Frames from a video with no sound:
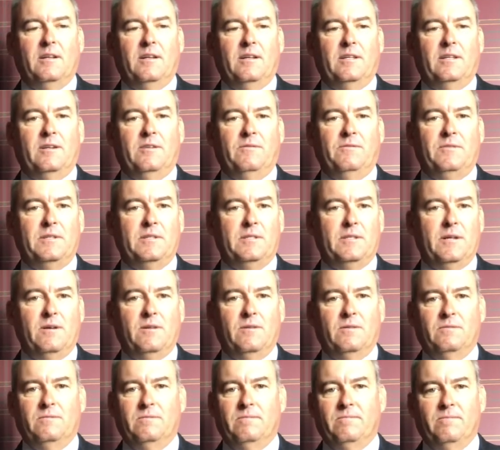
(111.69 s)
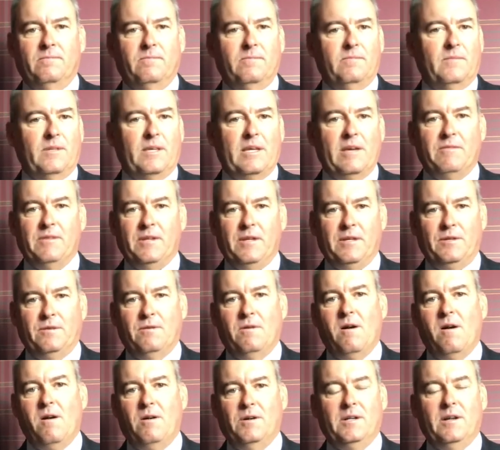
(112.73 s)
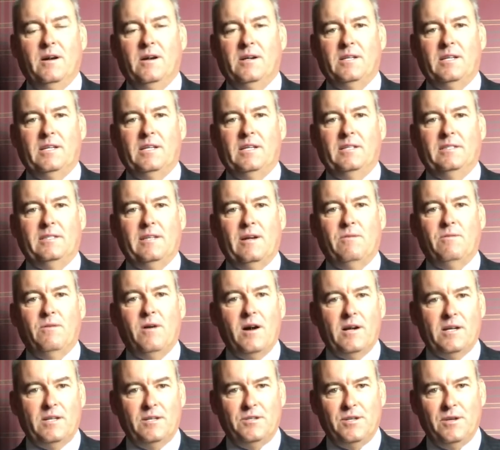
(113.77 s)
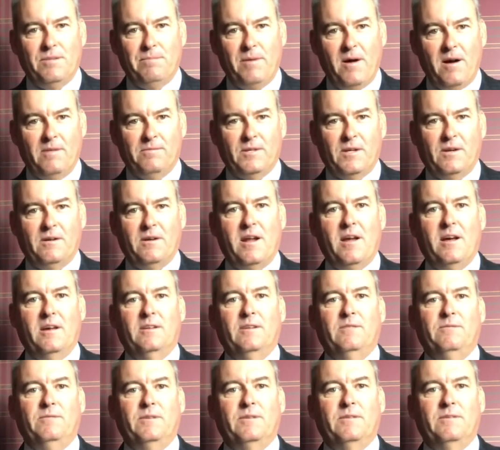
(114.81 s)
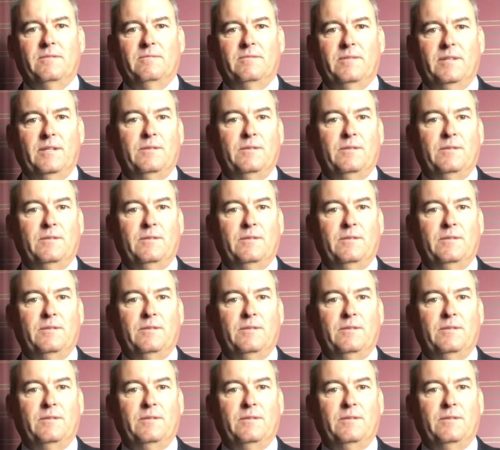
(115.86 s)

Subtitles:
If you don't give it your all, you're not going to get that rocket ship off the ground if you're,